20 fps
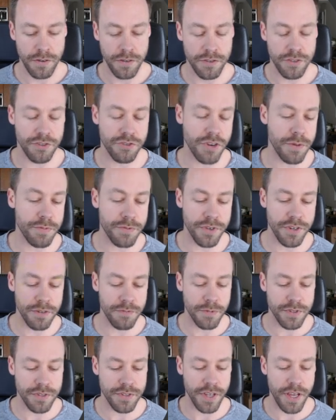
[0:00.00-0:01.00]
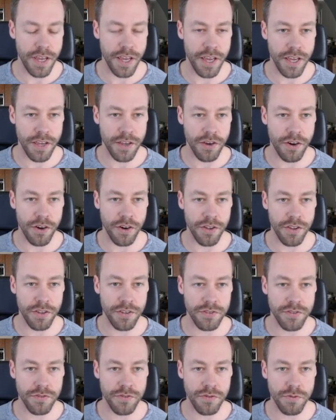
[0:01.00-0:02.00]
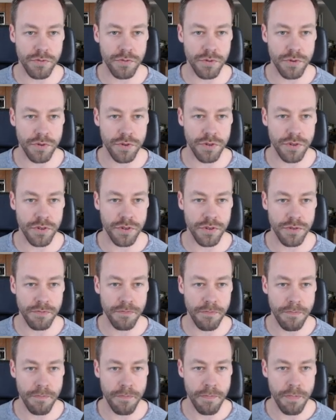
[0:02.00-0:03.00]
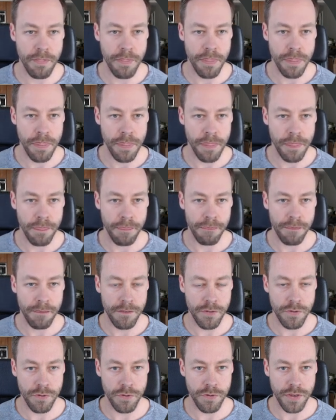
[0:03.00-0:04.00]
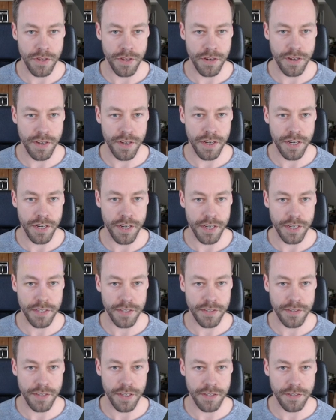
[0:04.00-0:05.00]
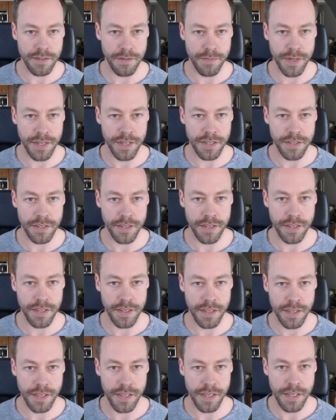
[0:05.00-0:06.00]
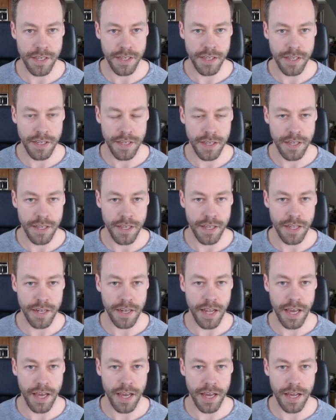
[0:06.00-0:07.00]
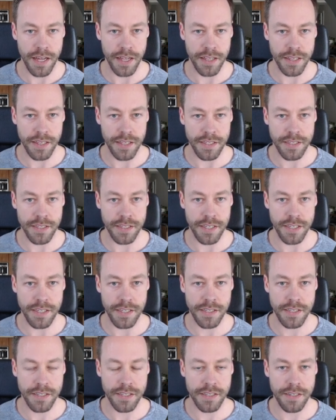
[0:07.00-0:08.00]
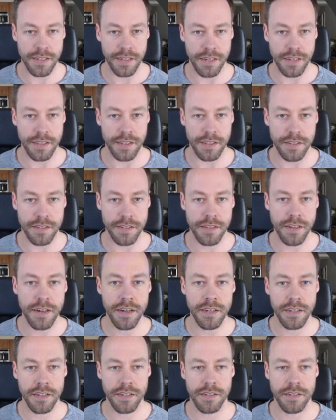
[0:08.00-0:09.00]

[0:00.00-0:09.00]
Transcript: description will say call this tool to conduct sentiment analysis on the Slack.